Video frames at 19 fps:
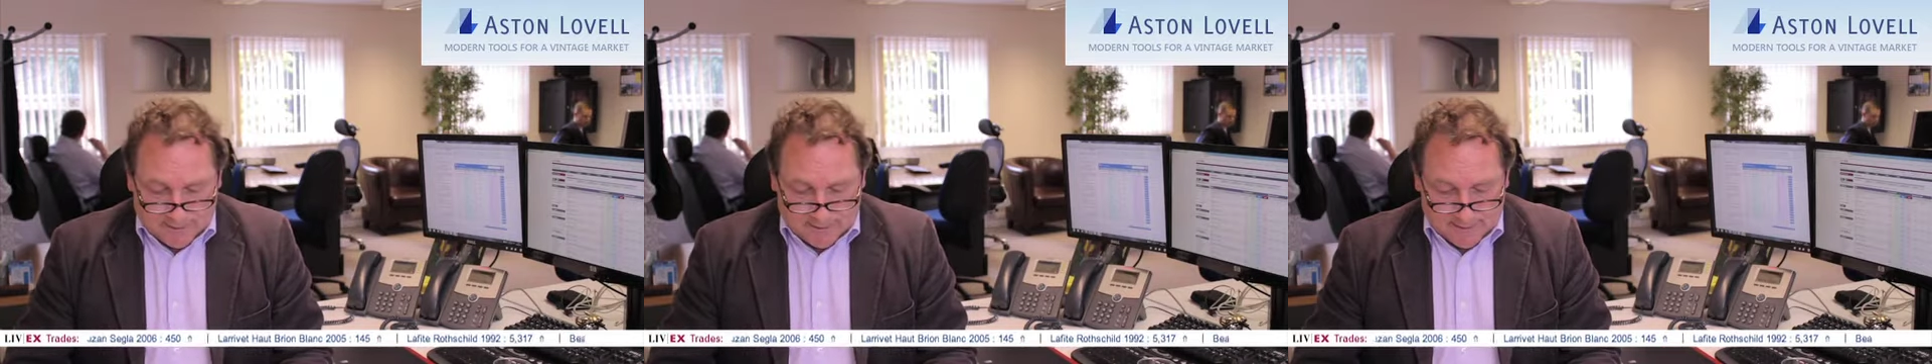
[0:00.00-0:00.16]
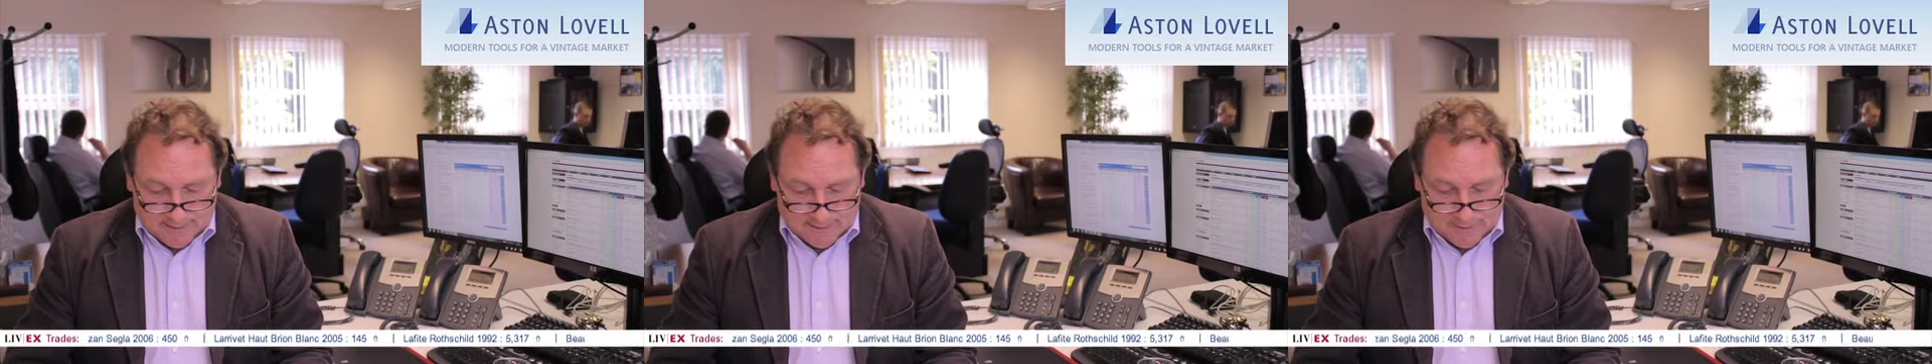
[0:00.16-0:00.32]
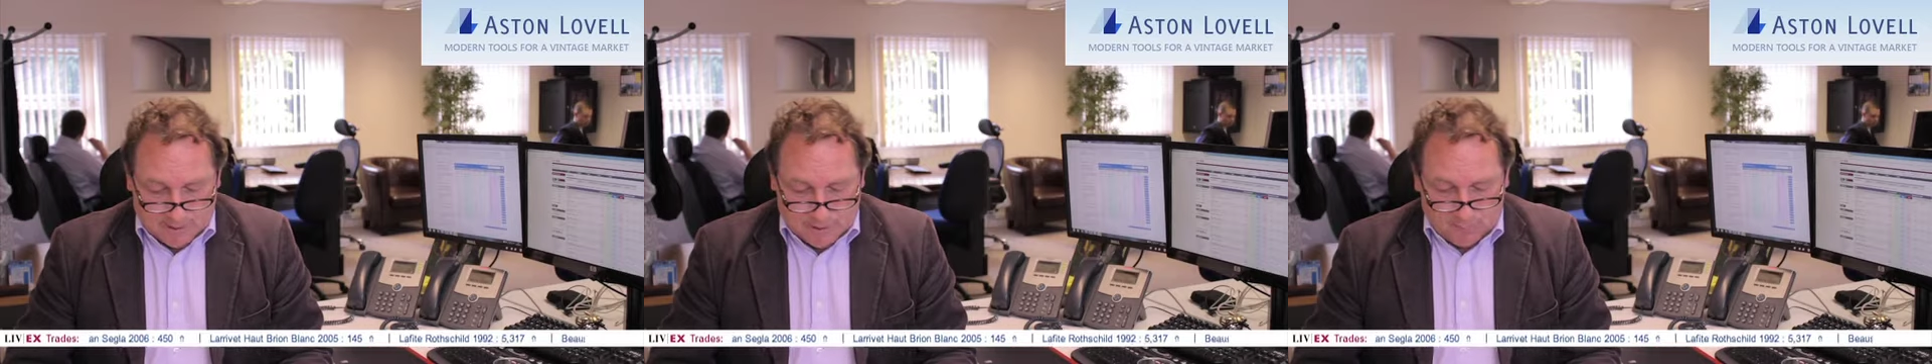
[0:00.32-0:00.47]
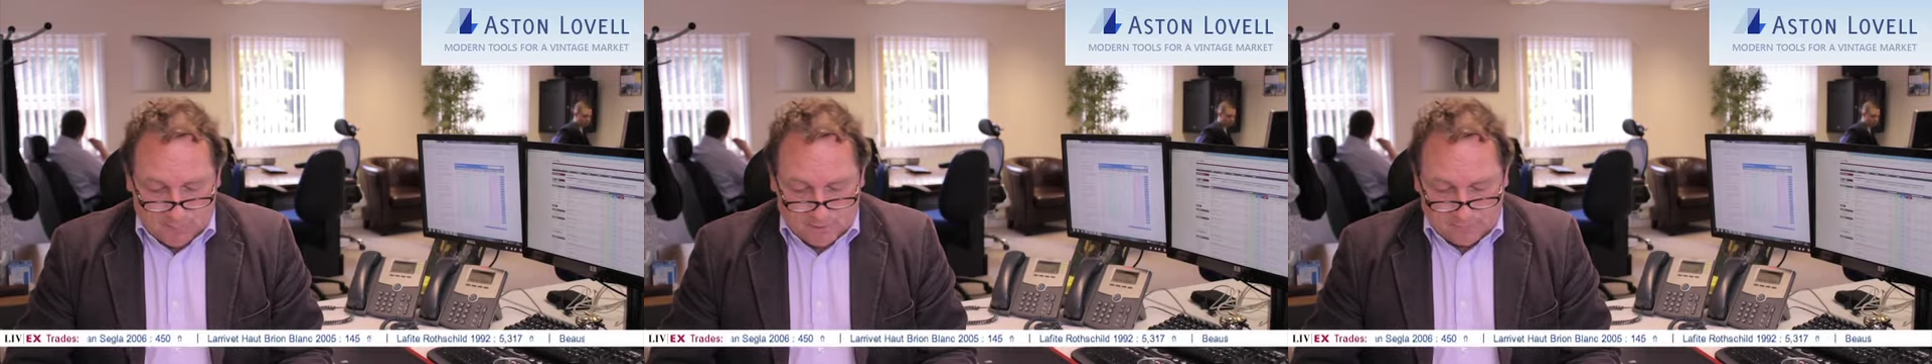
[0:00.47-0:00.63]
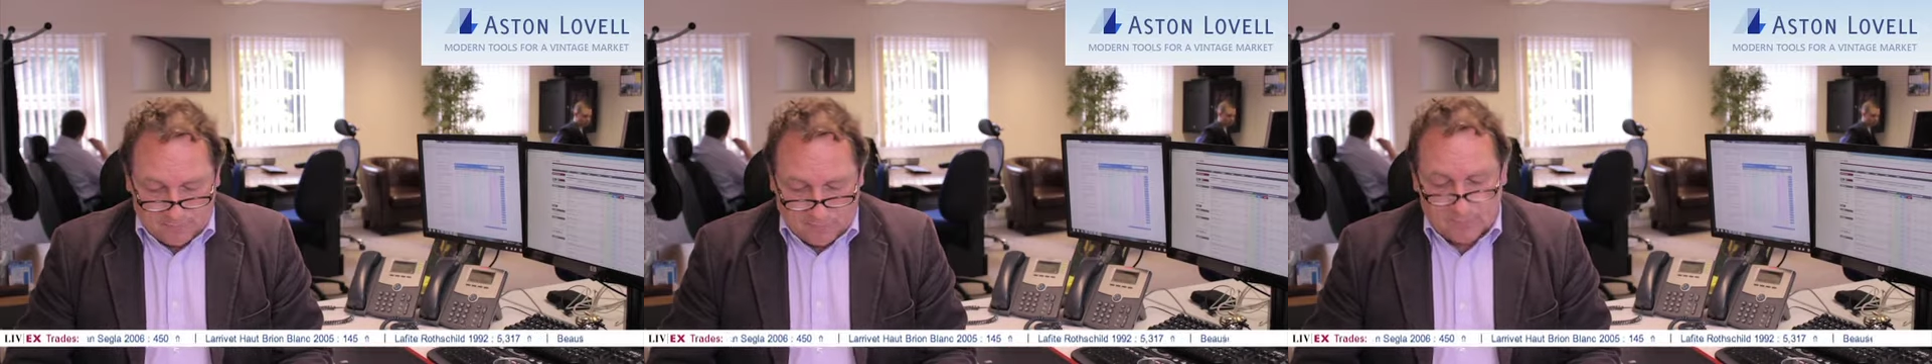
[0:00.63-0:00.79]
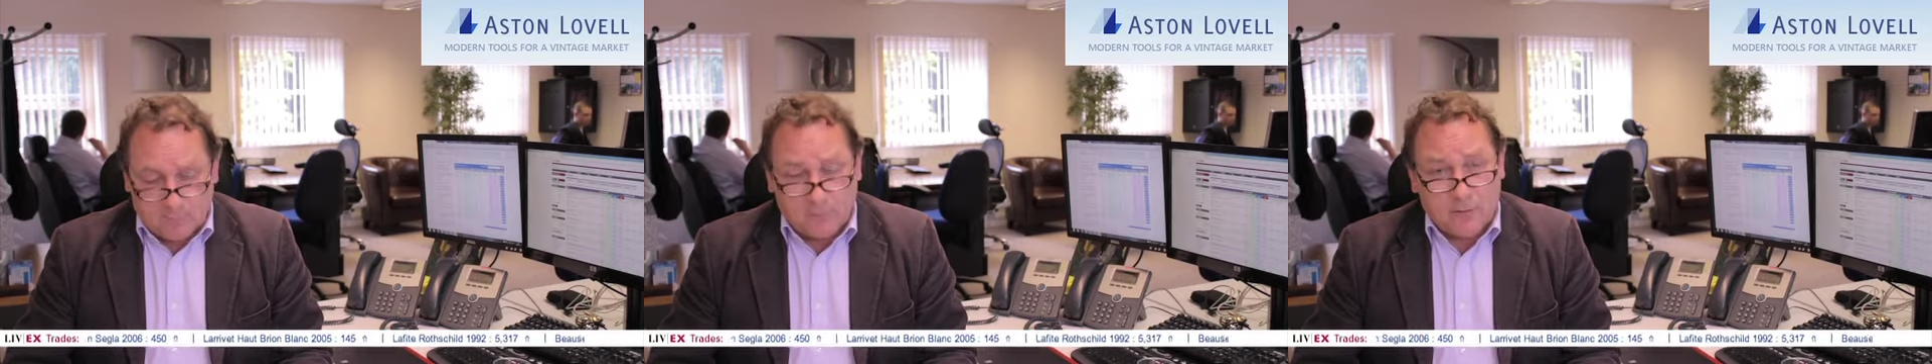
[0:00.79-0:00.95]
it's our
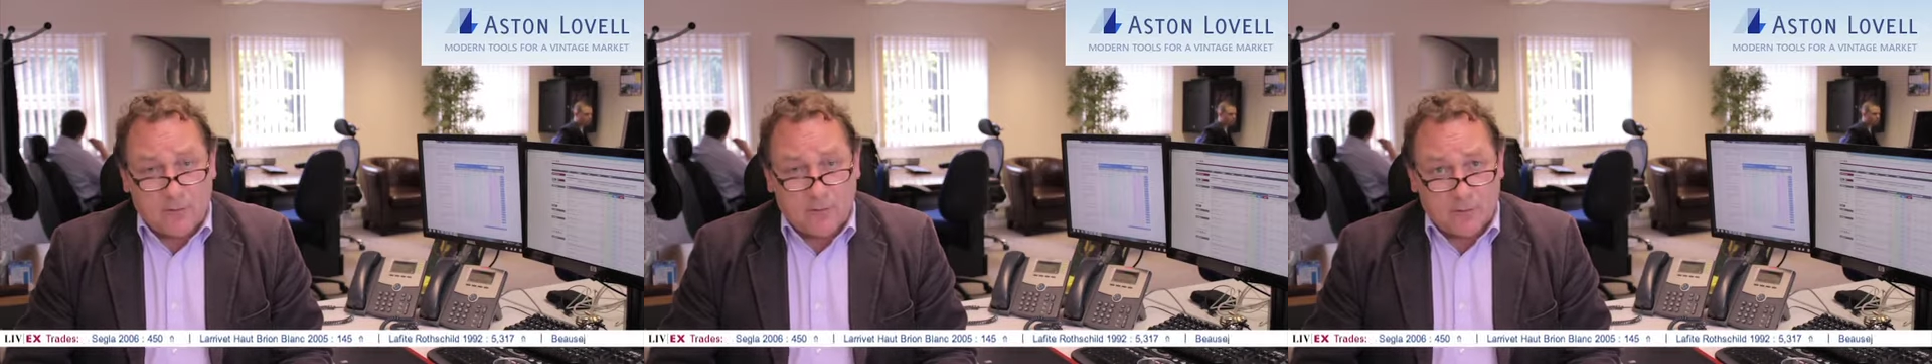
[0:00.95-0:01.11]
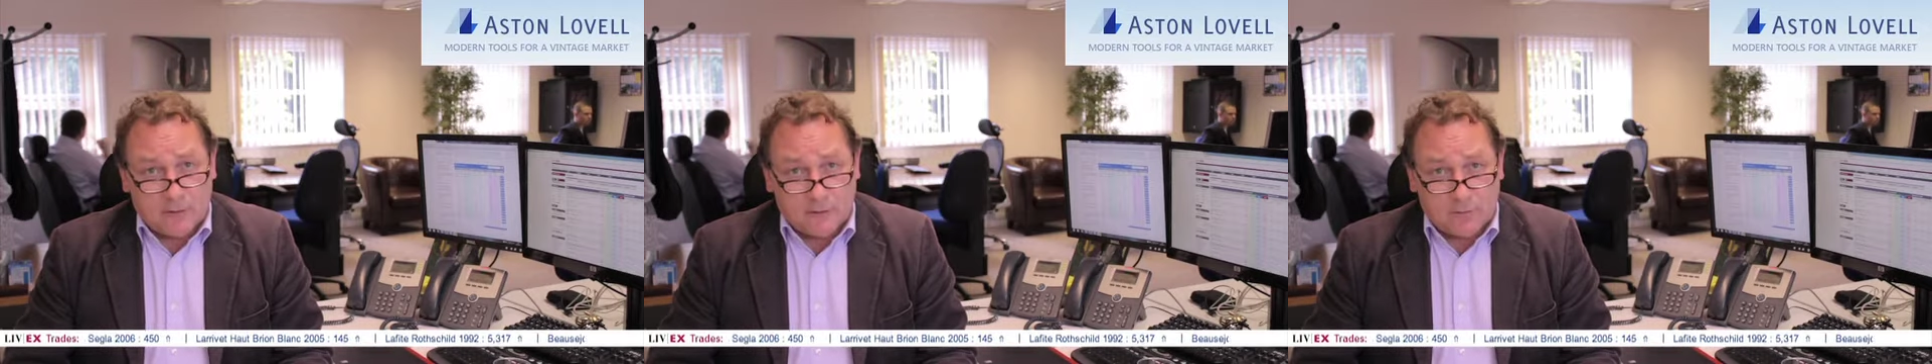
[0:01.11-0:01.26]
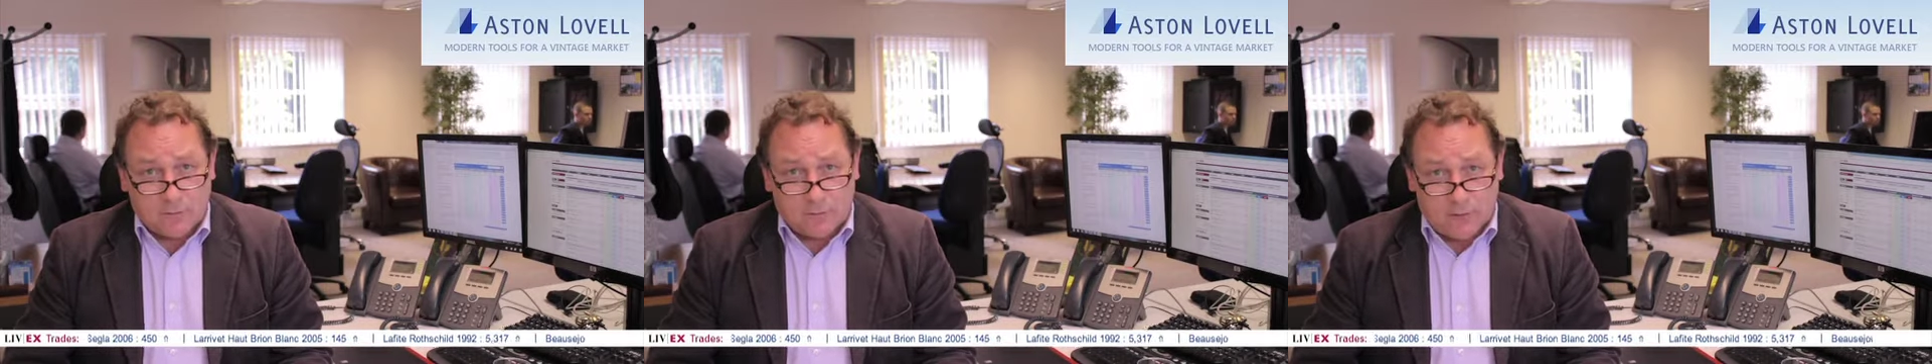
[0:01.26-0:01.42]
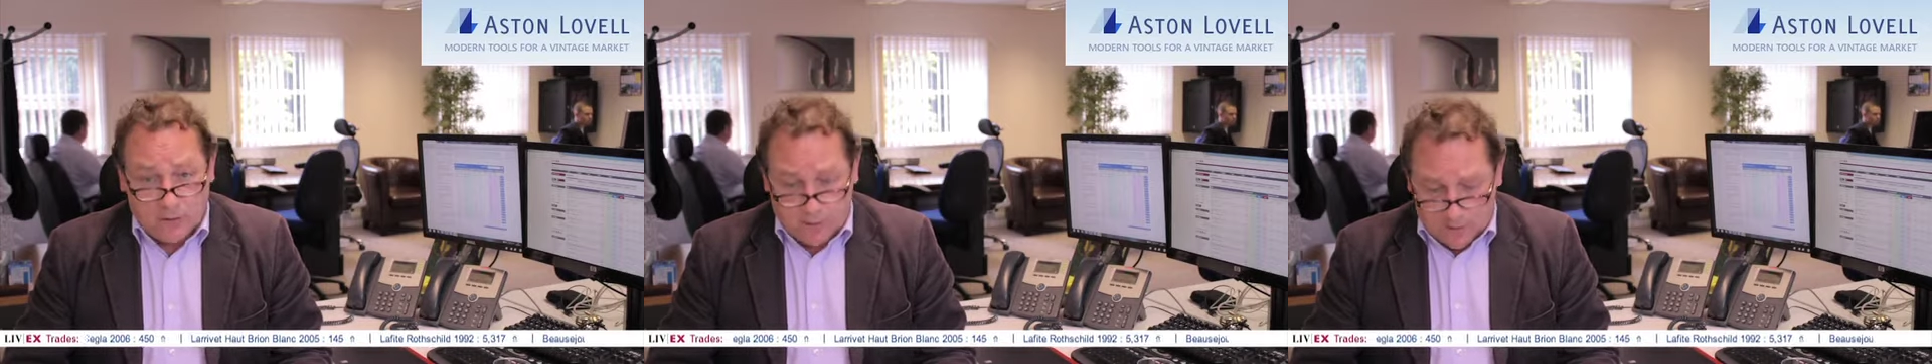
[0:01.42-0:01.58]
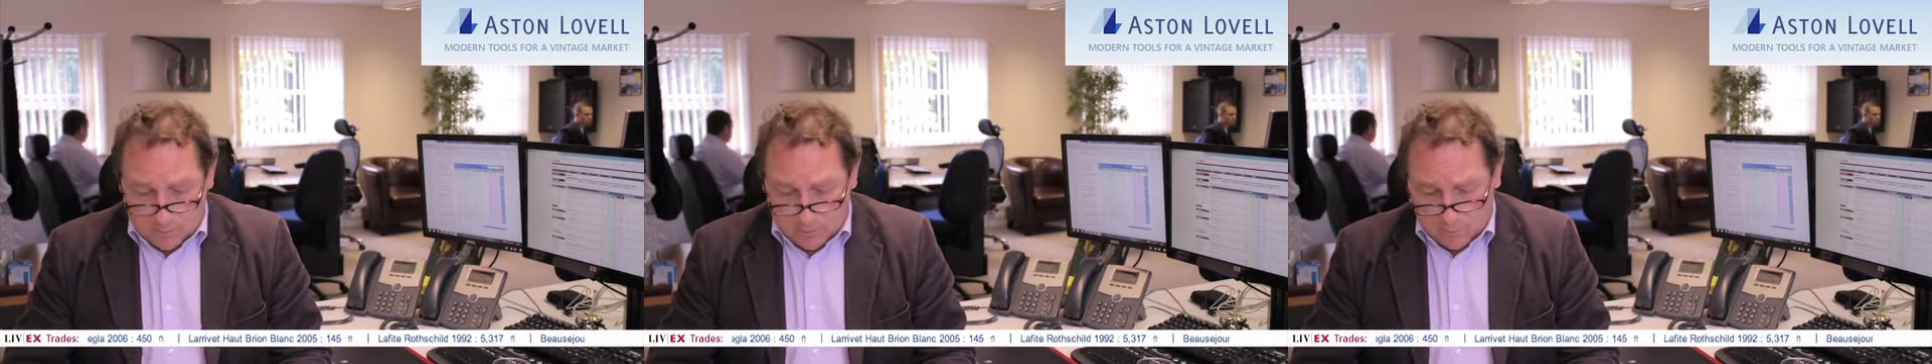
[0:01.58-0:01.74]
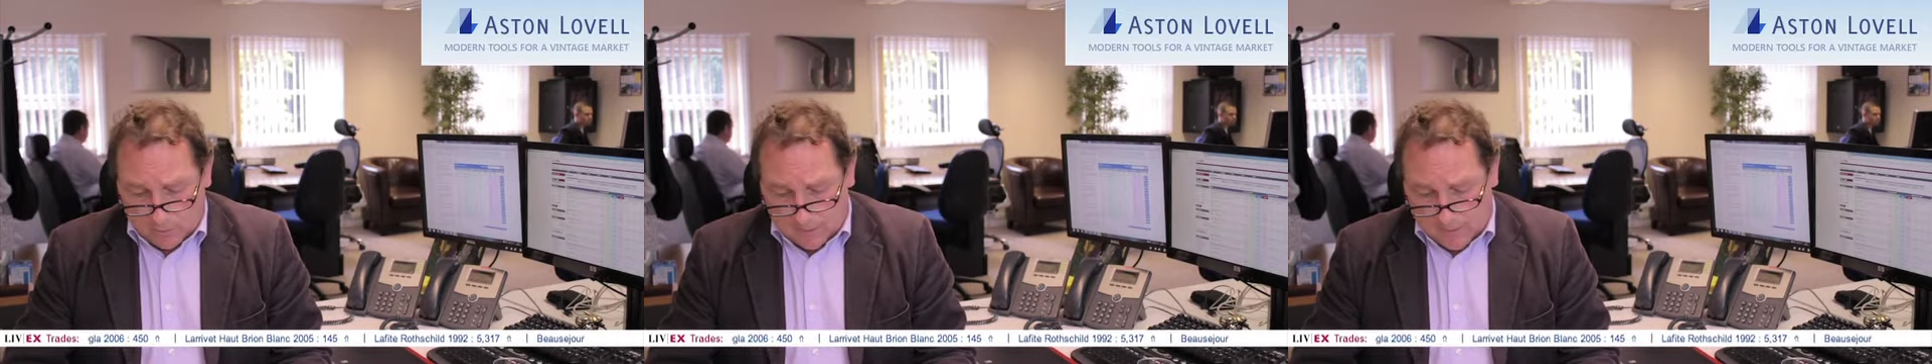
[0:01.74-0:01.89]
belief that the market on the
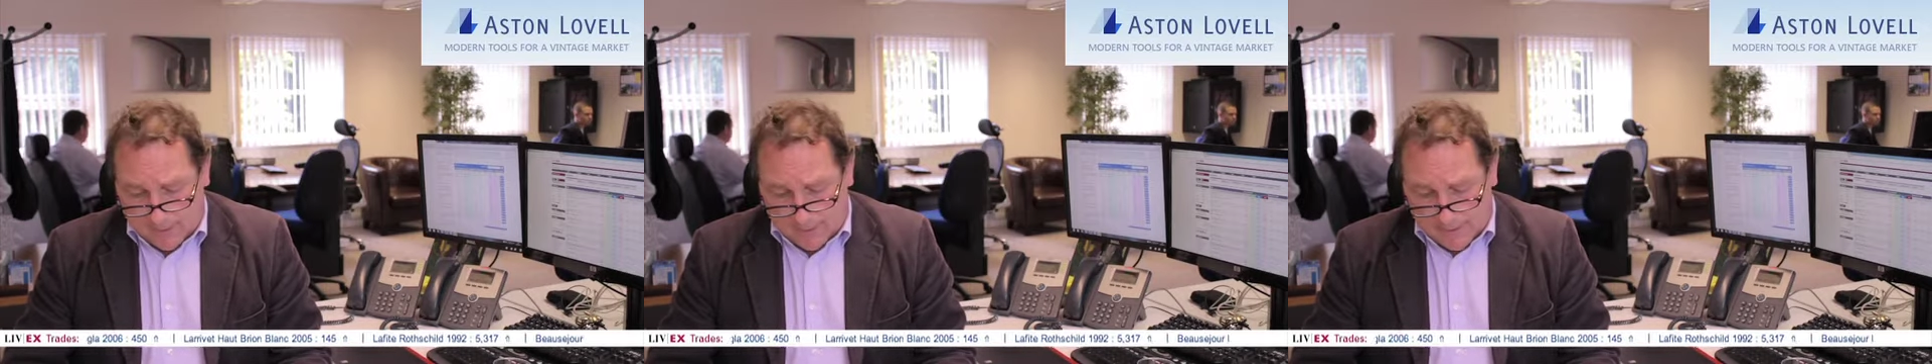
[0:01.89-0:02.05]
whole